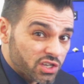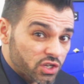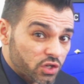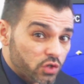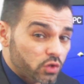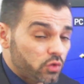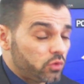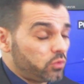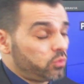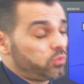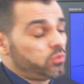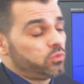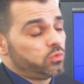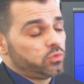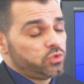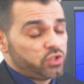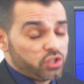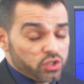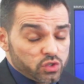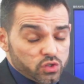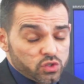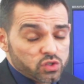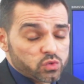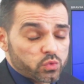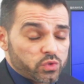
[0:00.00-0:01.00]

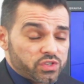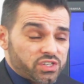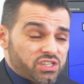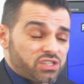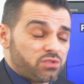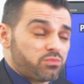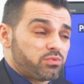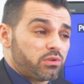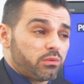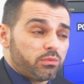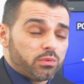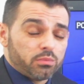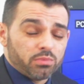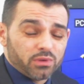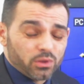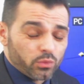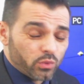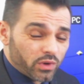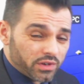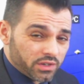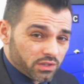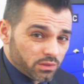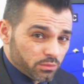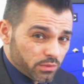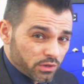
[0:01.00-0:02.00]
use, which is probably
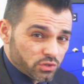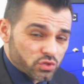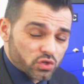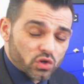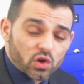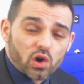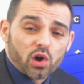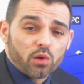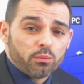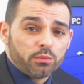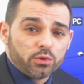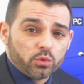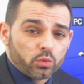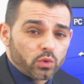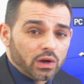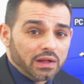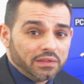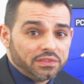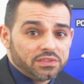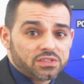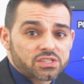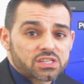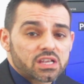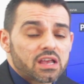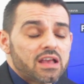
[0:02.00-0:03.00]
one of the most common
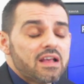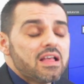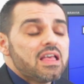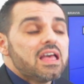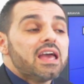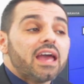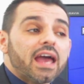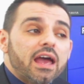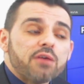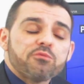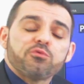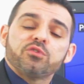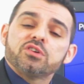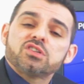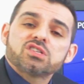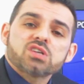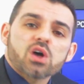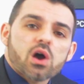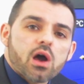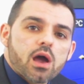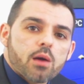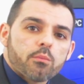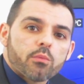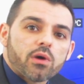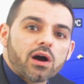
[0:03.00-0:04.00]
ones, every
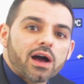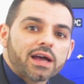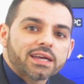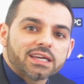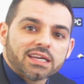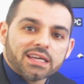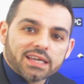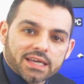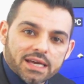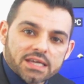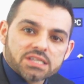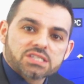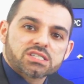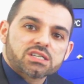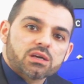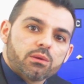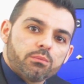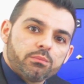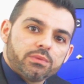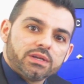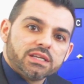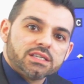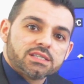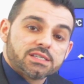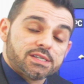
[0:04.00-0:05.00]
time I can get
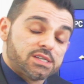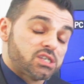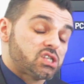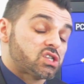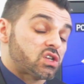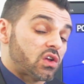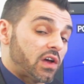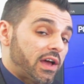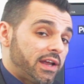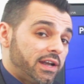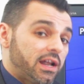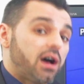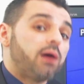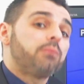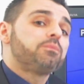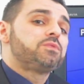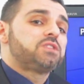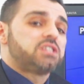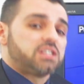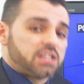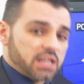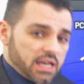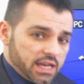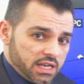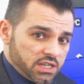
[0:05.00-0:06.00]
somebody to sign up to
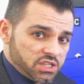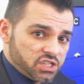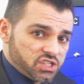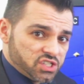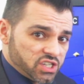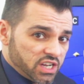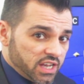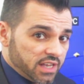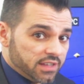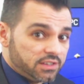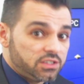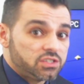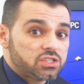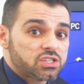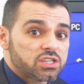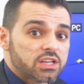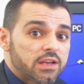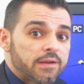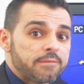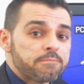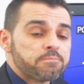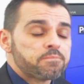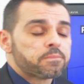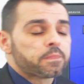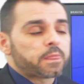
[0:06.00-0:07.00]
that exchange,
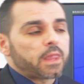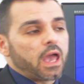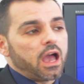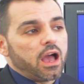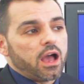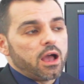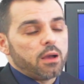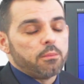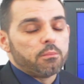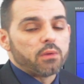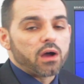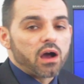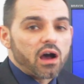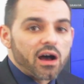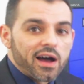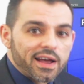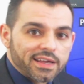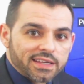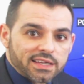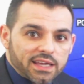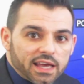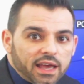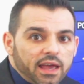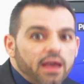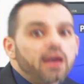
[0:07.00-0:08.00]
I
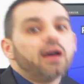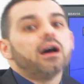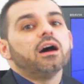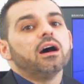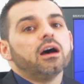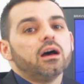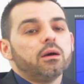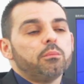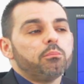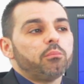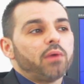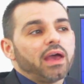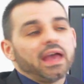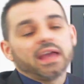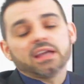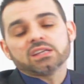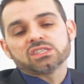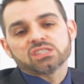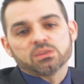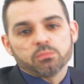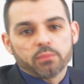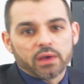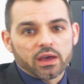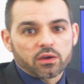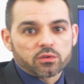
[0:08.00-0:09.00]
get X
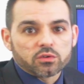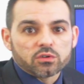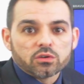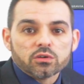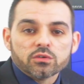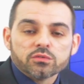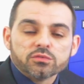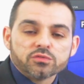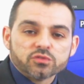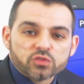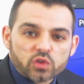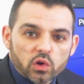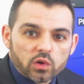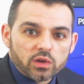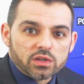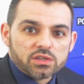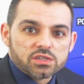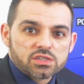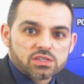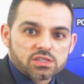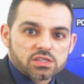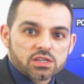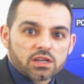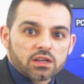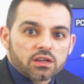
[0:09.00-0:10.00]
amount of
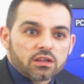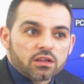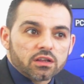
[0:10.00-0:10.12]
dollars